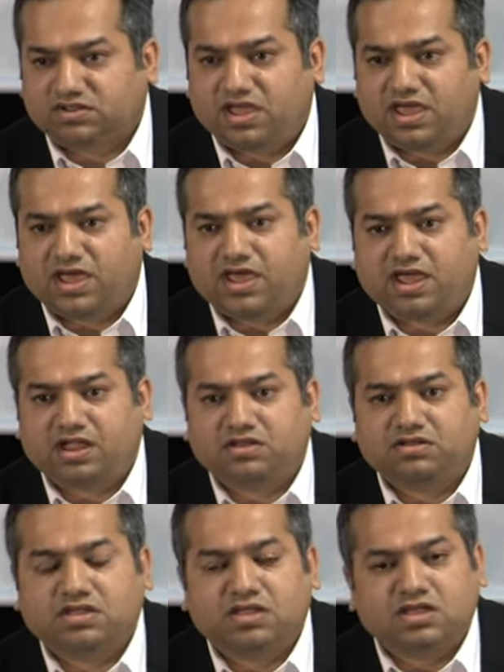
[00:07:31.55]
and
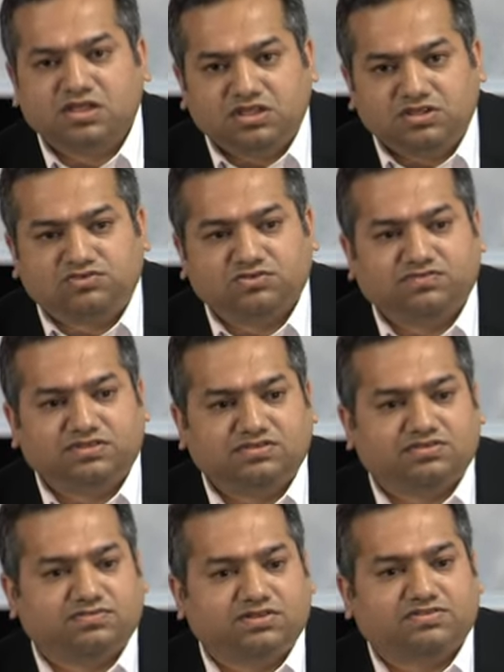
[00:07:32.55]
each of these
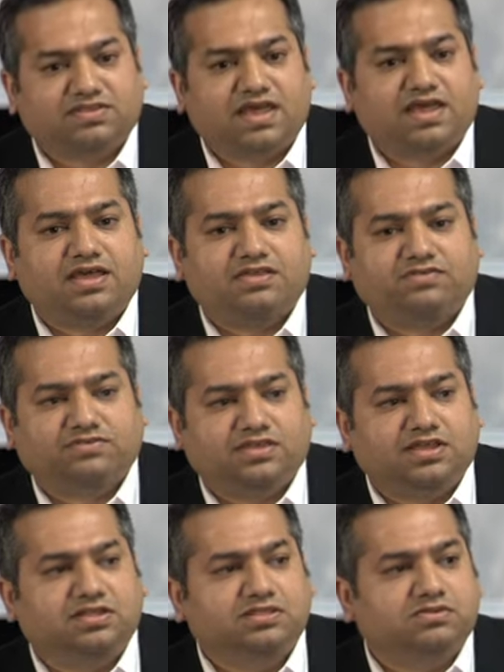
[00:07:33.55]
suites has
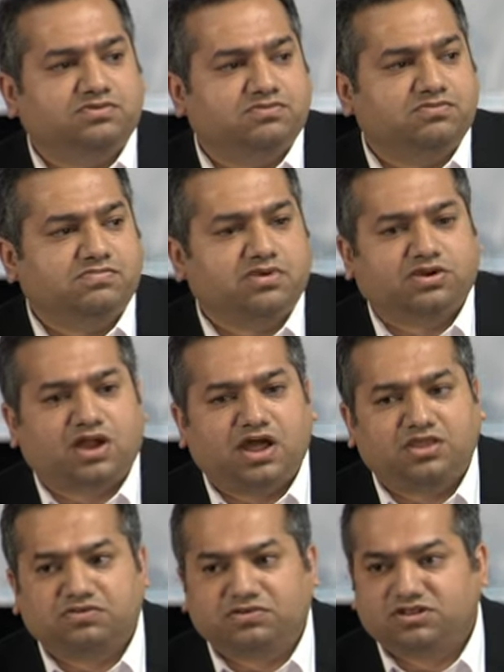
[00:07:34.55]
in-room cry
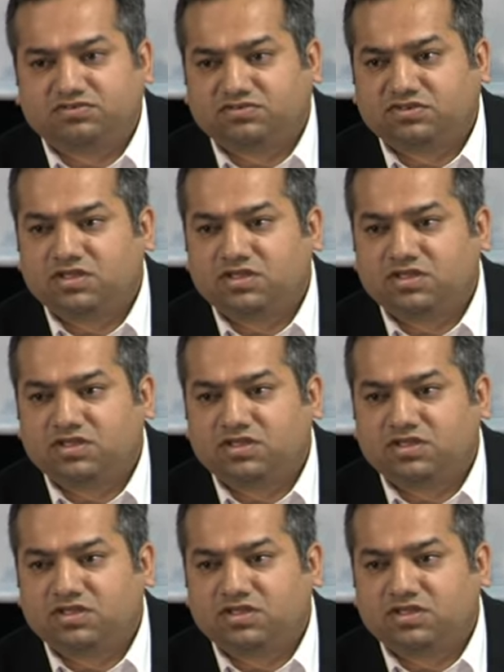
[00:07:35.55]
units.